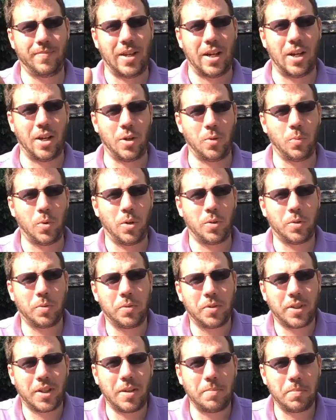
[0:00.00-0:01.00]
Hello,
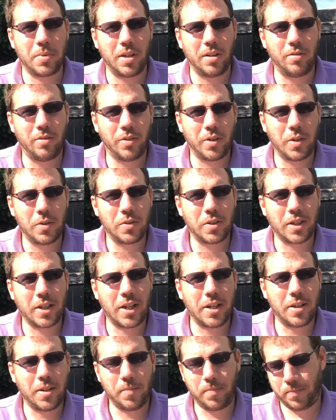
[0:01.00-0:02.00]
welcome to Kent Beer Reviews
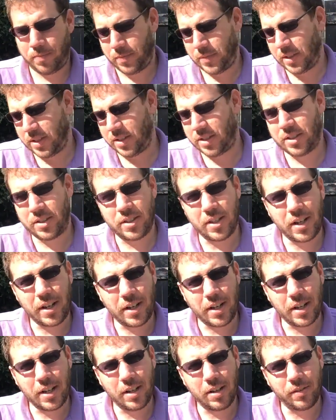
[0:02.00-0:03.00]
again.
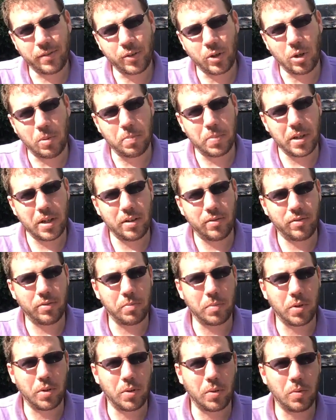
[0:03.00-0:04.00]
Today I've got a beer
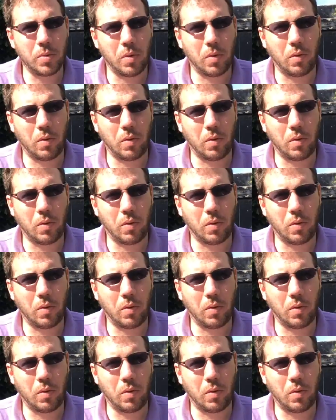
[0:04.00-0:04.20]
from you